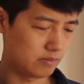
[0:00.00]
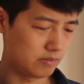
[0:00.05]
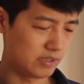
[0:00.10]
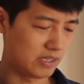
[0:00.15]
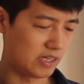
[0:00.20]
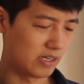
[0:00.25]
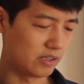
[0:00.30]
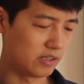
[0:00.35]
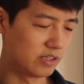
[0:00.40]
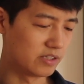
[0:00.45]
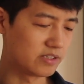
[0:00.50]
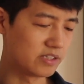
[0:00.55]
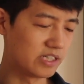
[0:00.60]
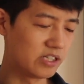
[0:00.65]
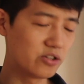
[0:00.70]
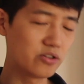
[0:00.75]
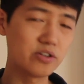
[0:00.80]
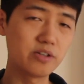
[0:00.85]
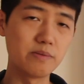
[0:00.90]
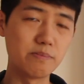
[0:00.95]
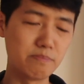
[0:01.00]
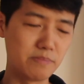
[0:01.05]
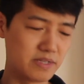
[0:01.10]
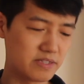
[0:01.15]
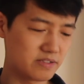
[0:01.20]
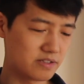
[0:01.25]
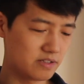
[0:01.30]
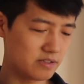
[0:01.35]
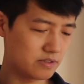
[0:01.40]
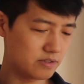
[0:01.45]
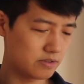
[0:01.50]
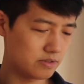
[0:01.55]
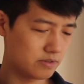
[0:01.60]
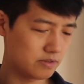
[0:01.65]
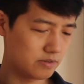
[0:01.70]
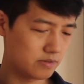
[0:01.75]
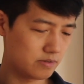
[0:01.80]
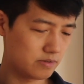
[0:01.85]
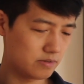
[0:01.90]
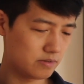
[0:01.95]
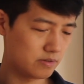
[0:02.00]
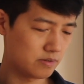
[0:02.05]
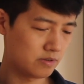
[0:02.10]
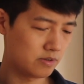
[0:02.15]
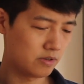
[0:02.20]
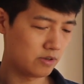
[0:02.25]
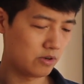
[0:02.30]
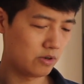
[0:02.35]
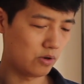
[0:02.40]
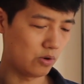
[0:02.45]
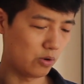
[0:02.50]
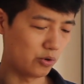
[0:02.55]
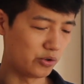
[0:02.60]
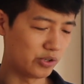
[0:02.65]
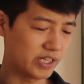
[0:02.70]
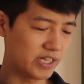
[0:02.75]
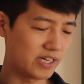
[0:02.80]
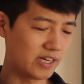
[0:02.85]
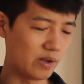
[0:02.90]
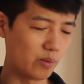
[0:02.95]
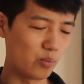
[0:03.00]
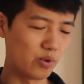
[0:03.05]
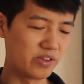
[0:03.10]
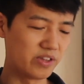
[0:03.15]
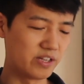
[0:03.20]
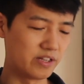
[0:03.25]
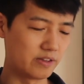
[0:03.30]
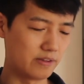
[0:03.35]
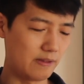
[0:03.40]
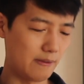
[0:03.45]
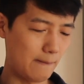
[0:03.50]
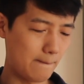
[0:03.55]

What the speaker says: Yeah, it's either it misses or you get like one hit.